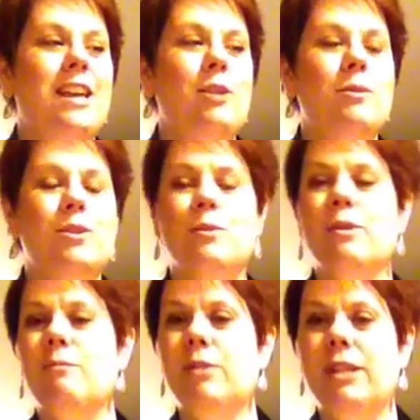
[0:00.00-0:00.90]
You were
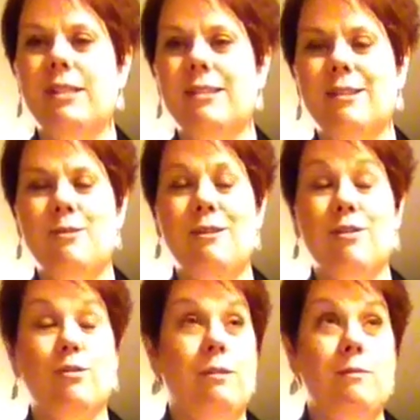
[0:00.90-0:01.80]
sore in places that you
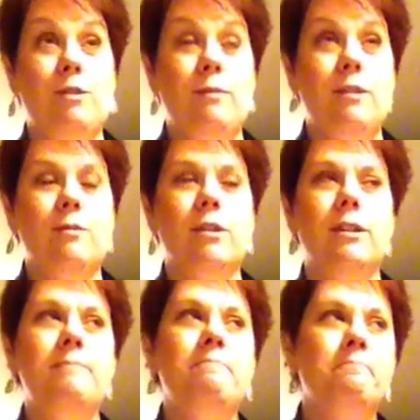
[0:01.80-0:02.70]
never dreamed you'd be sore
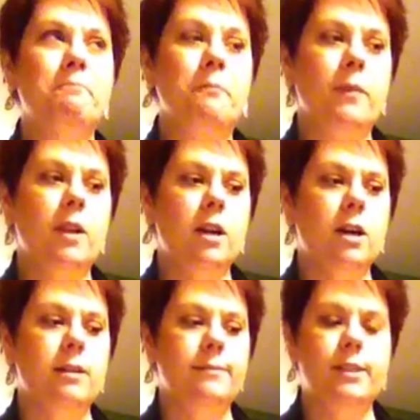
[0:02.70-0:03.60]
in.
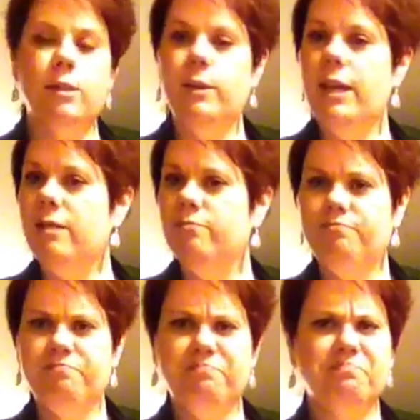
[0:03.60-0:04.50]
So yeah,
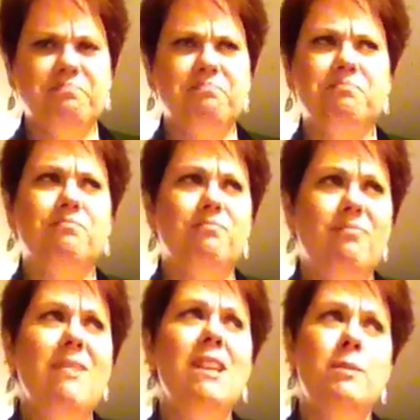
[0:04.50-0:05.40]

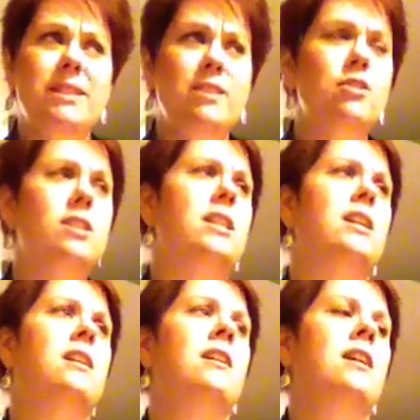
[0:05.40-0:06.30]
it was
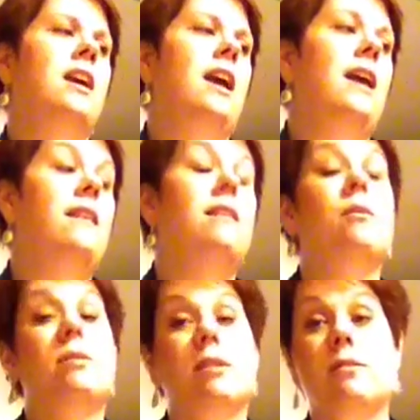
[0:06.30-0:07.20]
interesting. And then
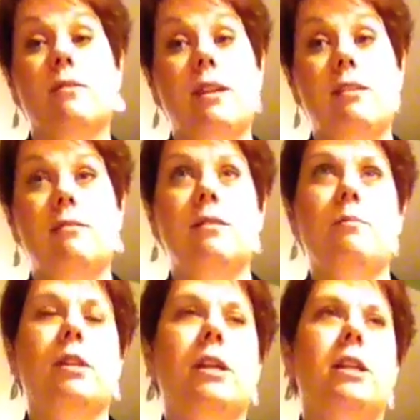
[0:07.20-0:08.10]
there was also that
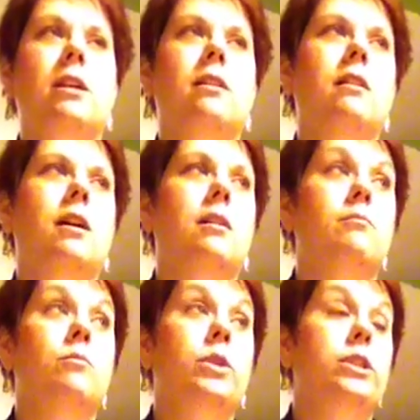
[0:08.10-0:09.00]
zip lining,
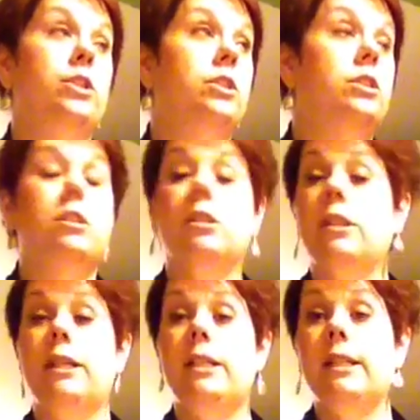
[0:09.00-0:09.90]
which
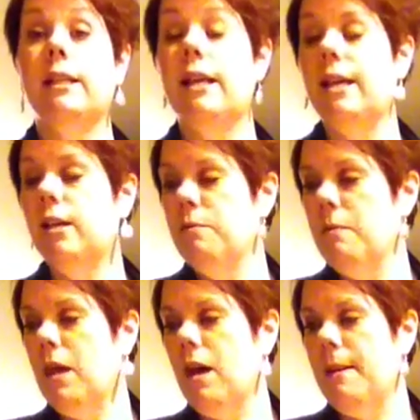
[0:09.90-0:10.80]
I did not like.
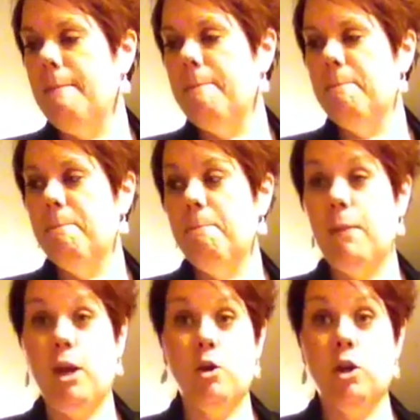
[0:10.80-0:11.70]

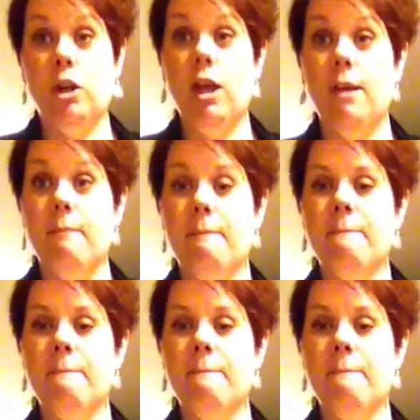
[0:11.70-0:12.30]
Not gonna lie.